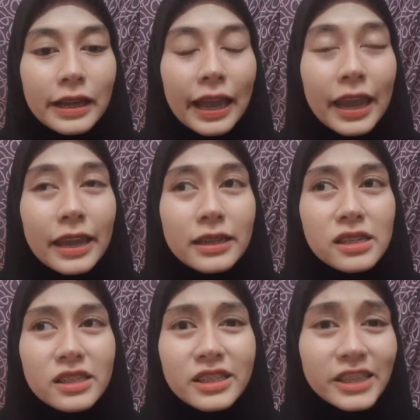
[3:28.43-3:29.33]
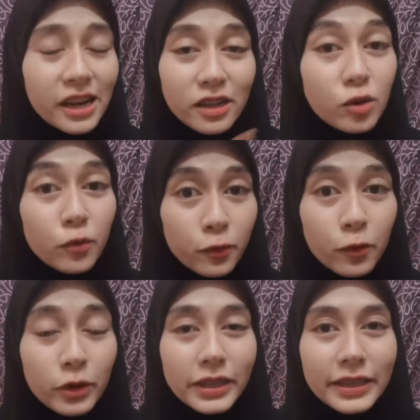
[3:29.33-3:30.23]
and shared the
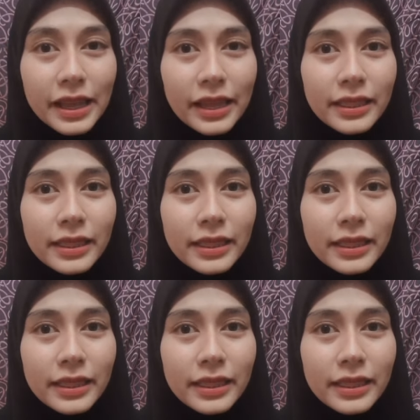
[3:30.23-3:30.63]
food that